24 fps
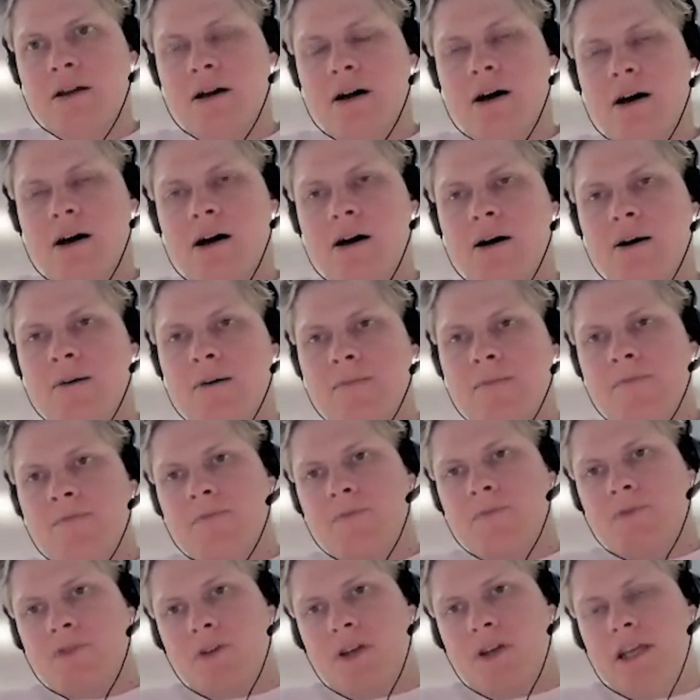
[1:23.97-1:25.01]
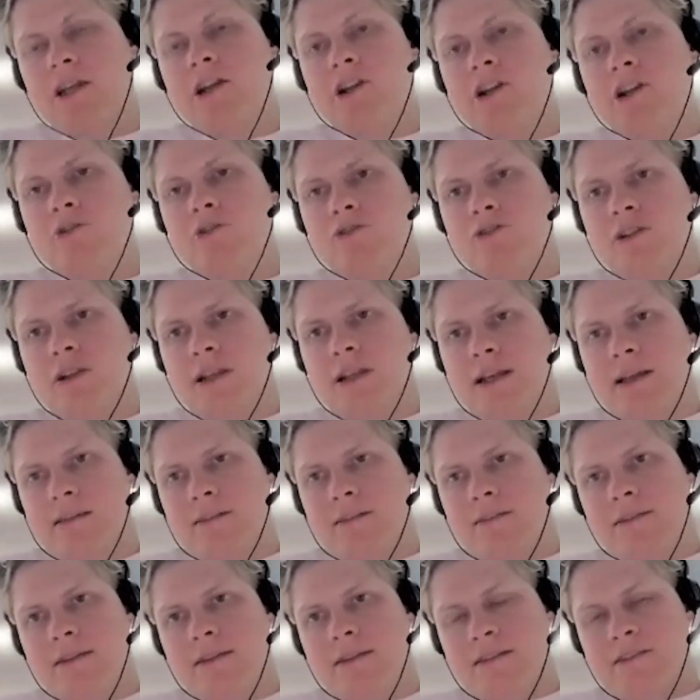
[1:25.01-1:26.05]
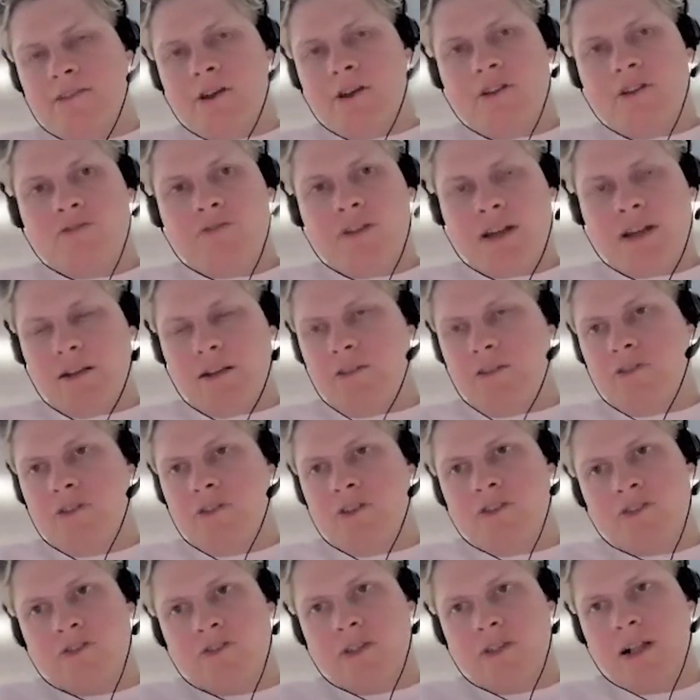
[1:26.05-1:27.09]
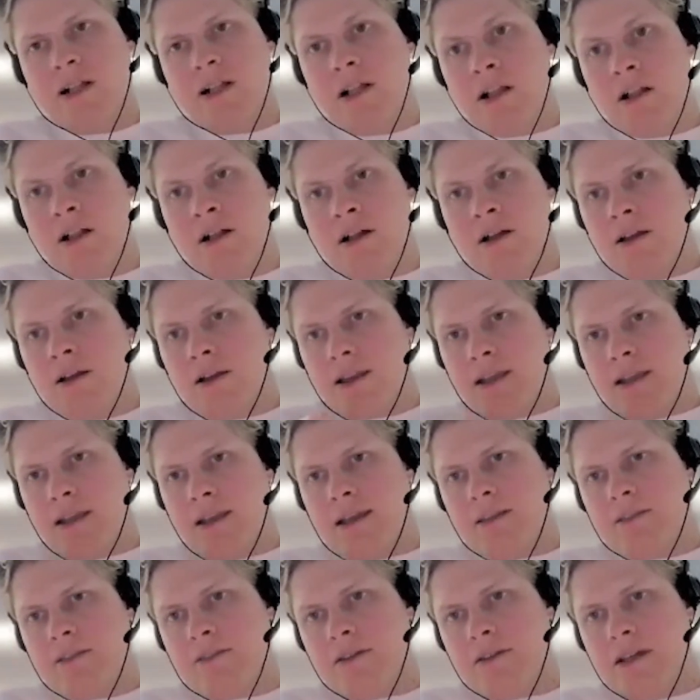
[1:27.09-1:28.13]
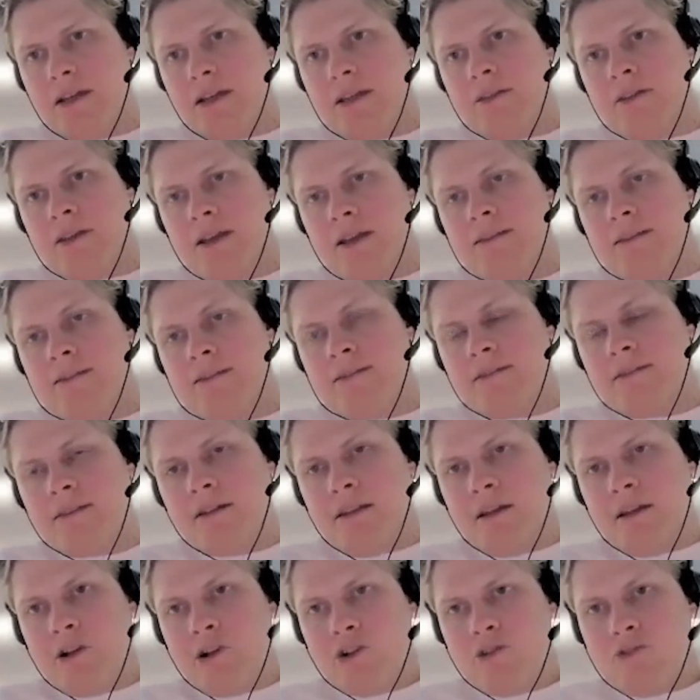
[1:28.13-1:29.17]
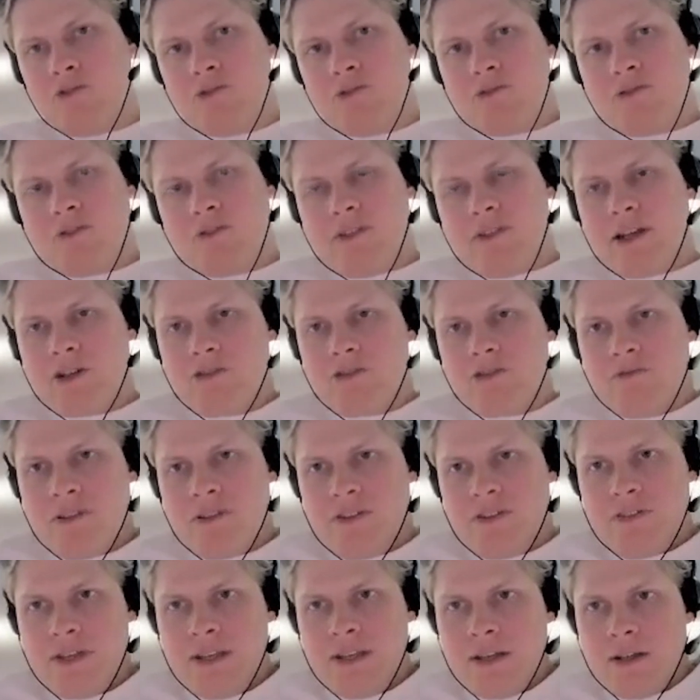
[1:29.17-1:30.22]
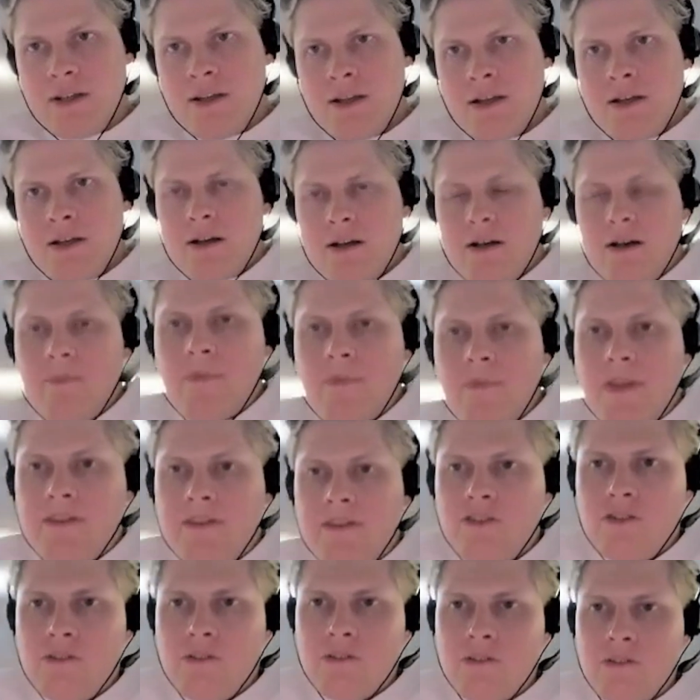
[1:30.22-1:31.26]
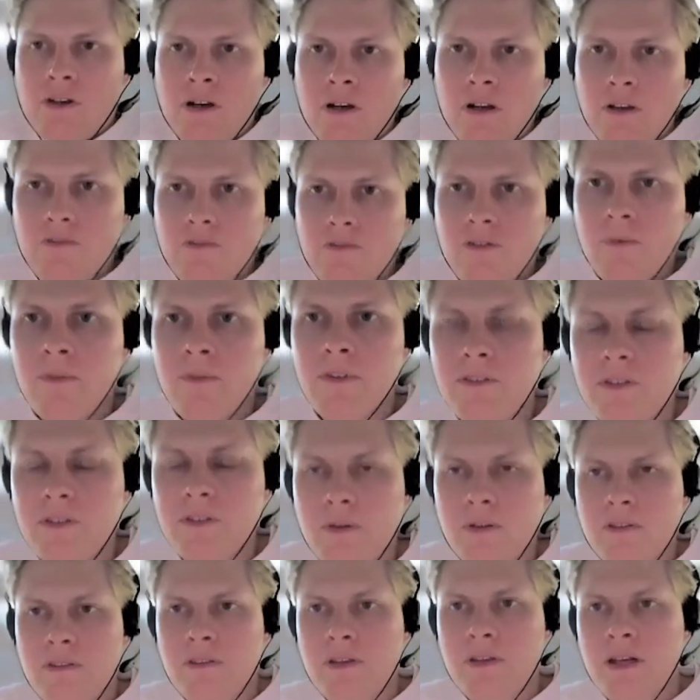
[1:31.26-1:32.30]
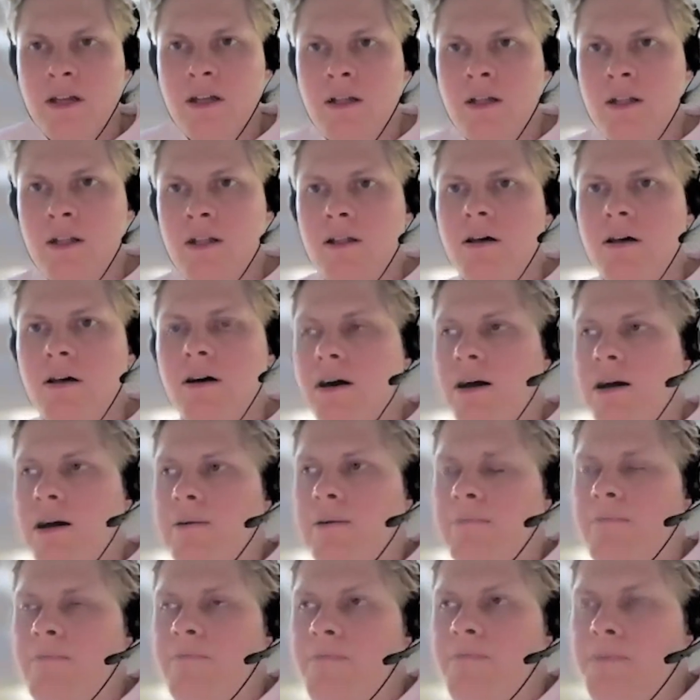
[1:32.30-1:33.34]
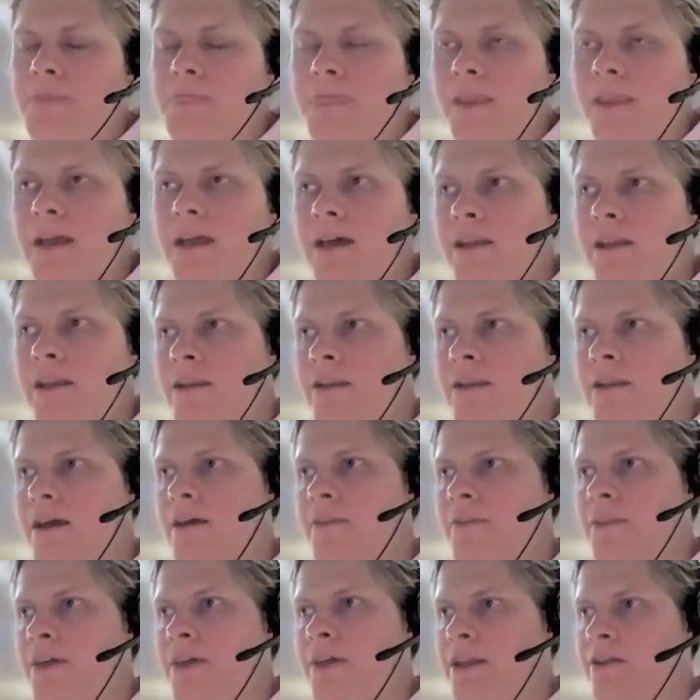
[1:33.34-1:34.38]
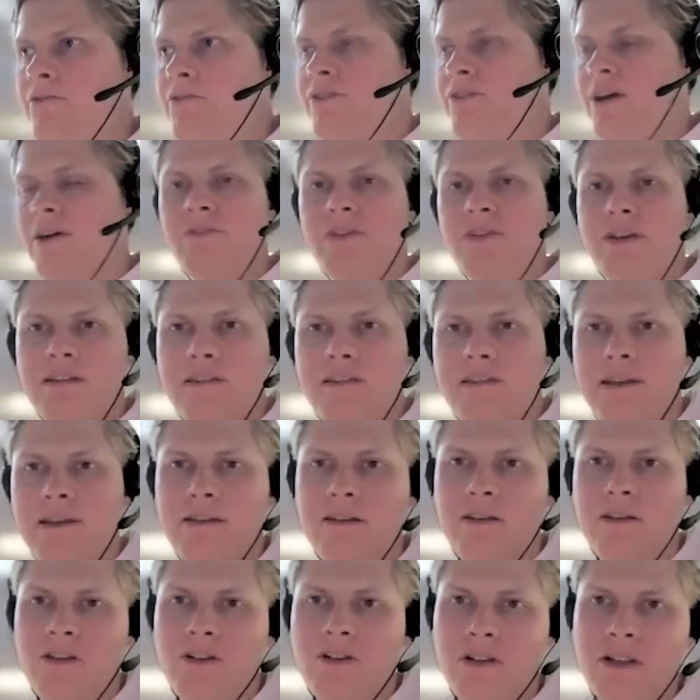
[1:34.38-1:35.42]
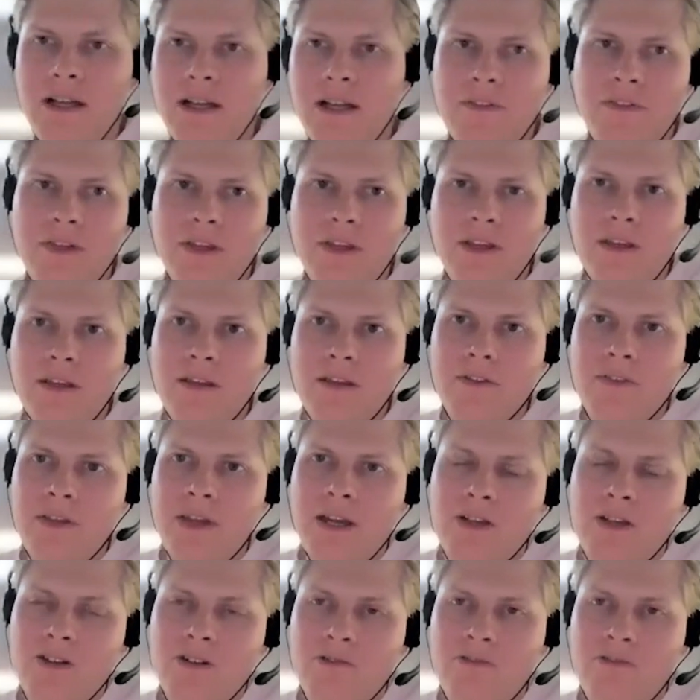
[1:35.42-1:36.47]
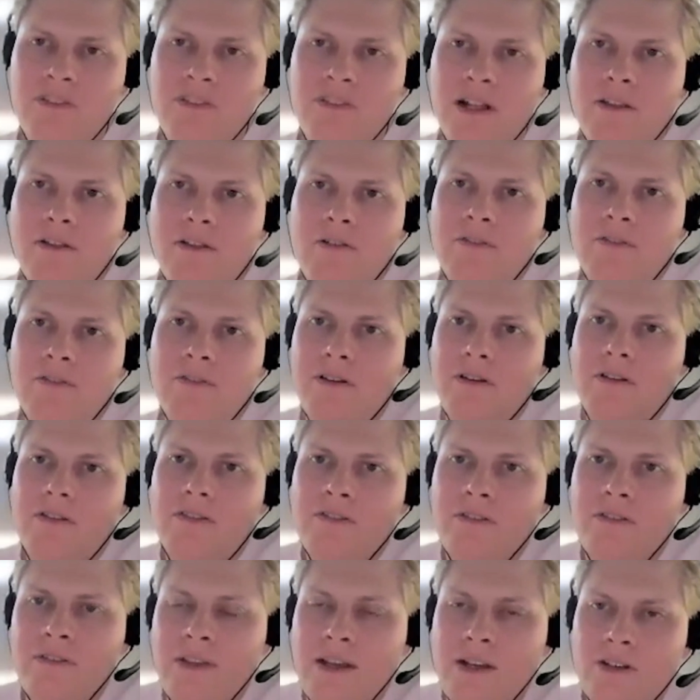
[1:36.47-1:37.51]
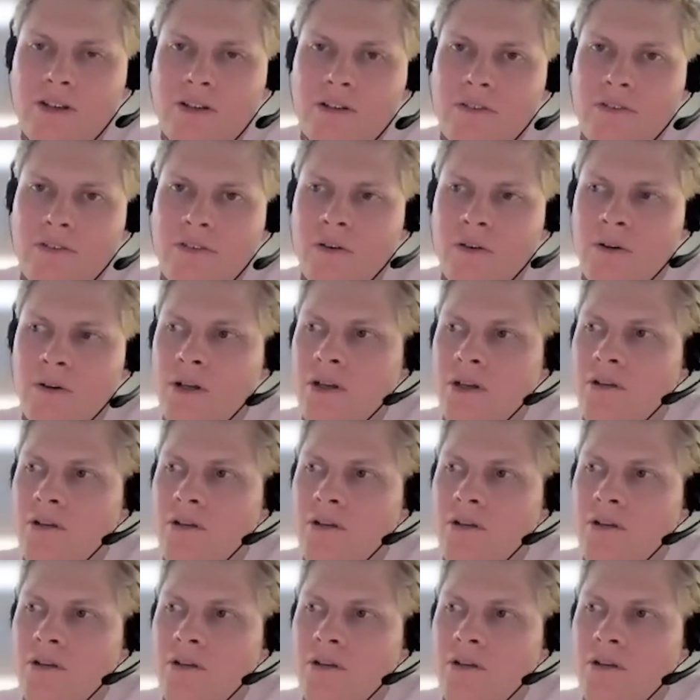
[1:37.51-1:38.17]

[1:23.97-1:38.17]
So inclusion latency is not affected. So you still can get the instant inclusion transaction receipt as a user from the sequencer. And then 5 seconds later, you'll get the actual result of the transaction. So